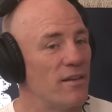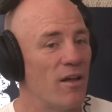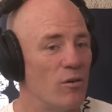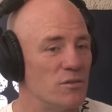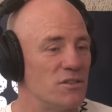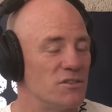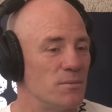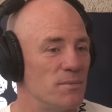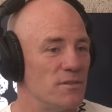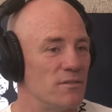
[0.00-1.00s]
The whole
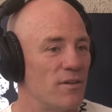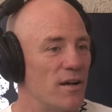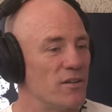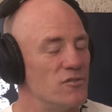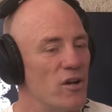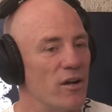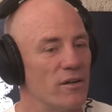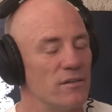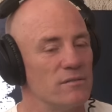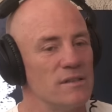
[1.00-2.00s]
system is a fucking.
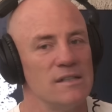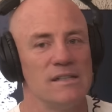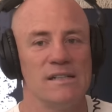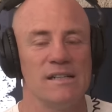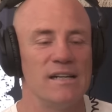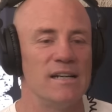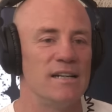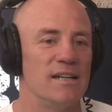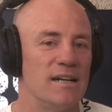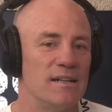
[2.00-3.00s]

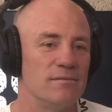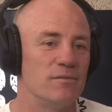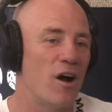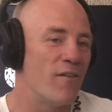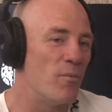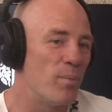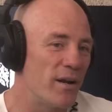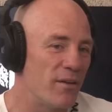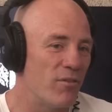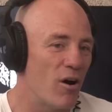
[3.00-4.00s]
And uh, I haven't
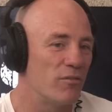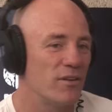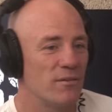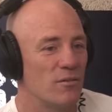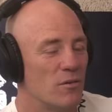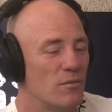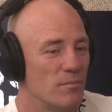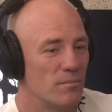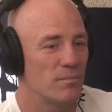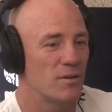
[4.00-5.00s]
been involved in or
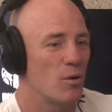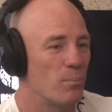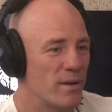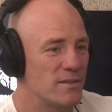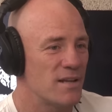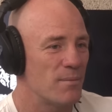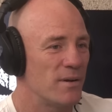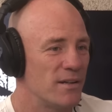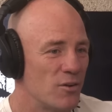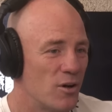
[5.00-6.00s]
got pinched that
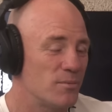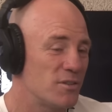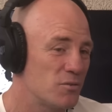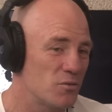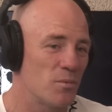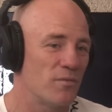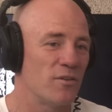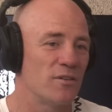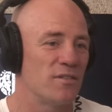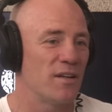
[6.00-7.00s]
many times. This was my
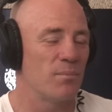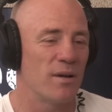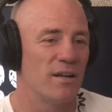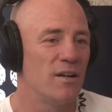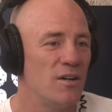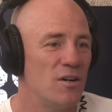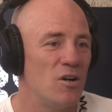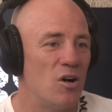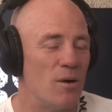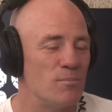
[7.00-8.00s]
first thing.
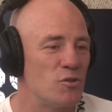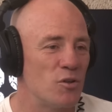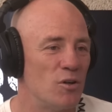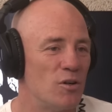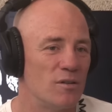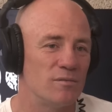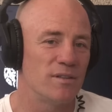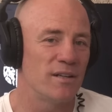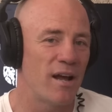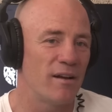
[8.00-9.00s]
I'm sure
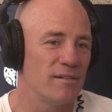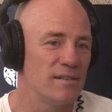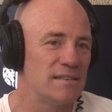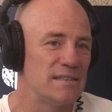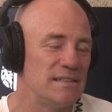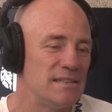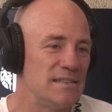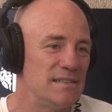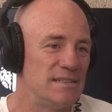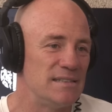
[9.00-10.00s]
you know,
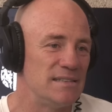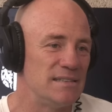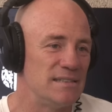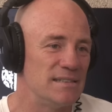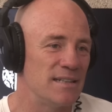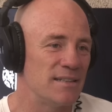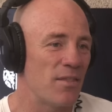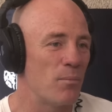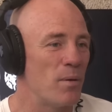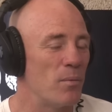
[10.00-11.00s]
there's
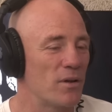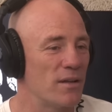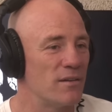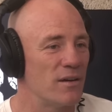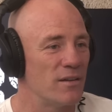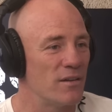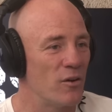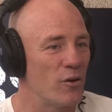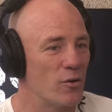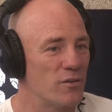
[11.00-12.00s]
other people can tell you the
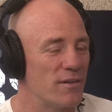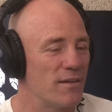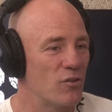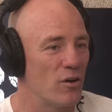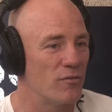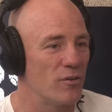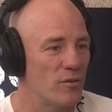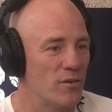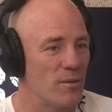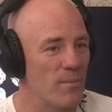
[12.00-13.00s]
hurdles that they've gone
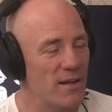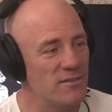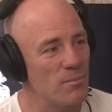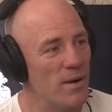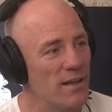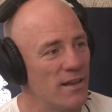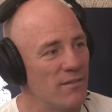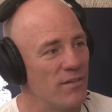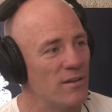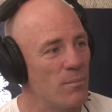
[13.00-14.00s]
through and the amounts of money
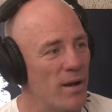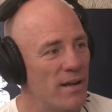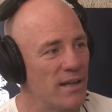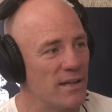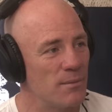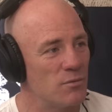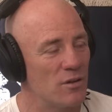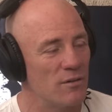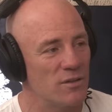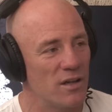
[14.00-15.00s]
that. I, I
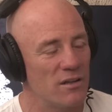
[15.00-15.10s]
don't.